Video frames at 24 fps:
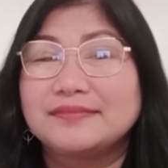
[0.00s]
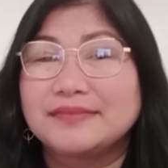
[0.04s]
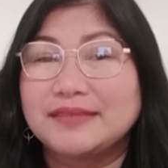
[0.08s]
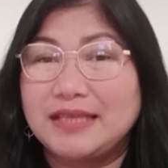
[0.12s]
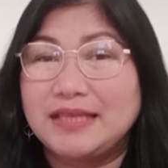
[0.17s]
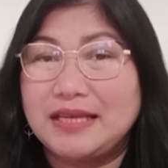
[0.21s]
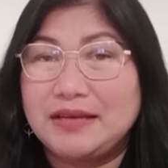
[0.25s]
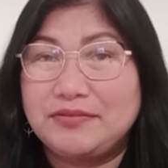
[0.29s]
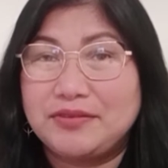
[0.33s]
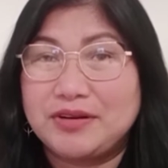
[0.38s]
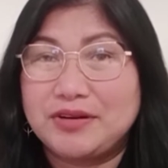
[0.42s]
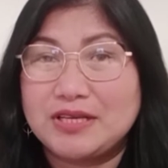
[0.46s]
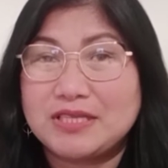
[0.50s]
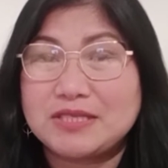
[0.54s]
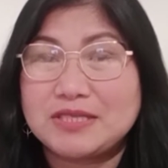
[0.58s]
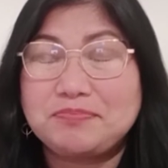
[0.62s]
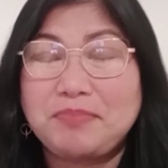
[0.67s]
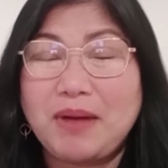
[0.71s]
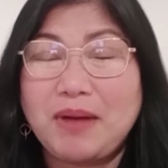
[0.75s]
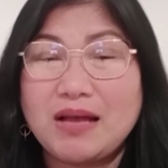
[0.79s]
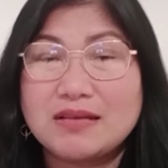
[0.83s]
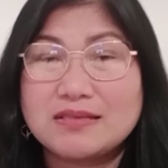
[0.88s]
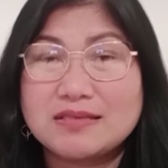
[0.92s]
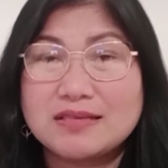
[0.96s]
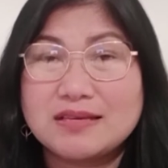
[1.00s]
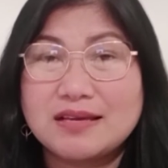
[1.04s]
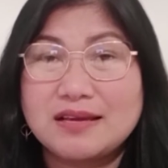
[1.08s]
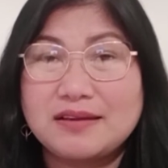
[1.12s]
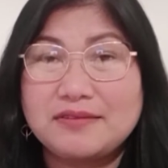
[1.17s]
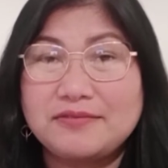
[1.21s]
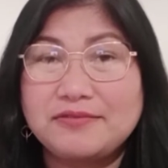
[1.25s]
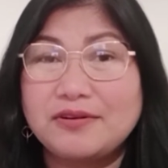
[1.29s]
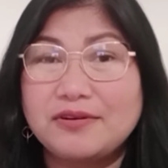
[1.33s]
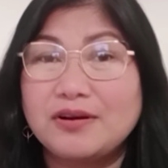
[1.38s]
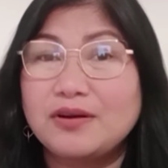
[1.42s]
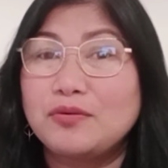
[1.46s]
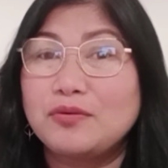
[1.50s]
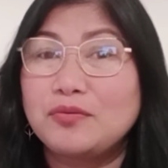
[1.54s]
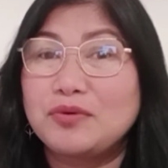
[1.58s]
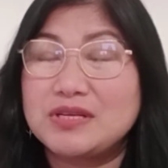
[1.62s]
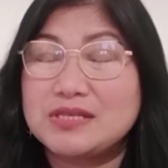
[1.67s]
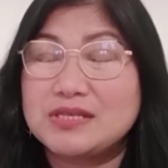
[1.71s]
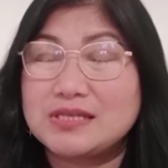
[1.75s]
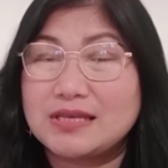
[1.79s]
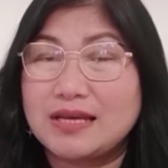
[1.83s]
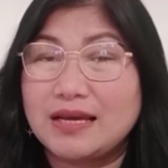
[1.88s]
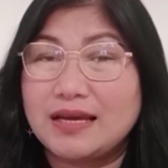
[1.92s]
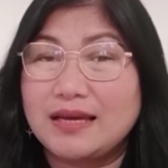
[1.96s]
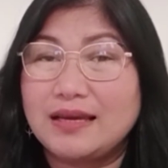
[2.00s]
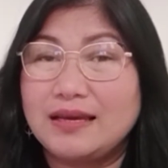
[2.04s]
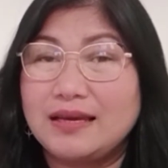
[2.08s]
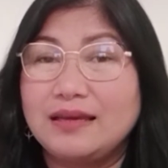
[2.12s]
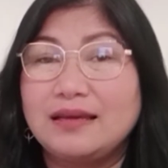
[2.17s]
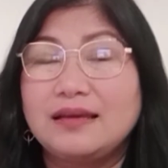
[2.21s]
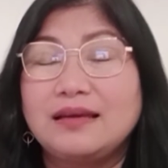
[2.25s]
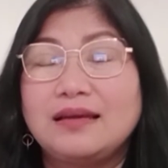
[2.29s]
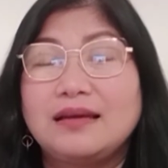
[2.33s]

If it is passive, we say